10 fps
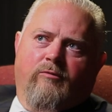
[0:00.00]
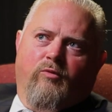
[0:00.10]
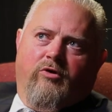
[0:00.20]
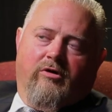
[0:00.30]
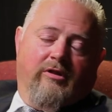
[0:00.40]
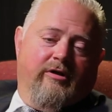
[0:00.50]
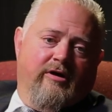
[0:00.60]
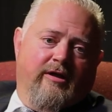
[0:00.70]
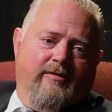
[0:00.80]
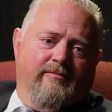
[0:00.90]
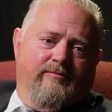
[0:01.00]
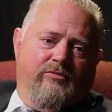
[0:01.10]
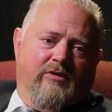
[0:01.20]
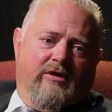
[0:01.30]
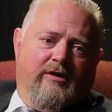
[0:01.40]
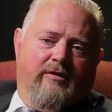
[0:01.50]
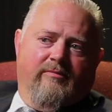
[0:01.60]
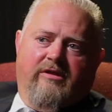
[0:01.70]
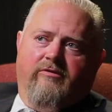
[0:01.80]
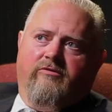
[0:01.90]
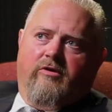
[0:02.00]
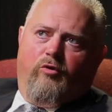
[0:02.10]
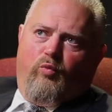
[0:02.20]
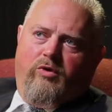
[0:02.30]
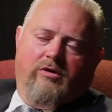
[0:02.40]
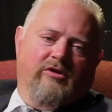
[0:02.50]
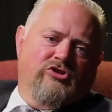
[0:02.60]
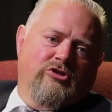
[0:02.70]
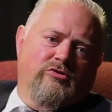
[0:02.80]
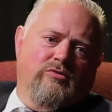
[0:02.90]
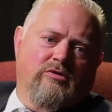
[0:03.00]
Rural internet is a real issue.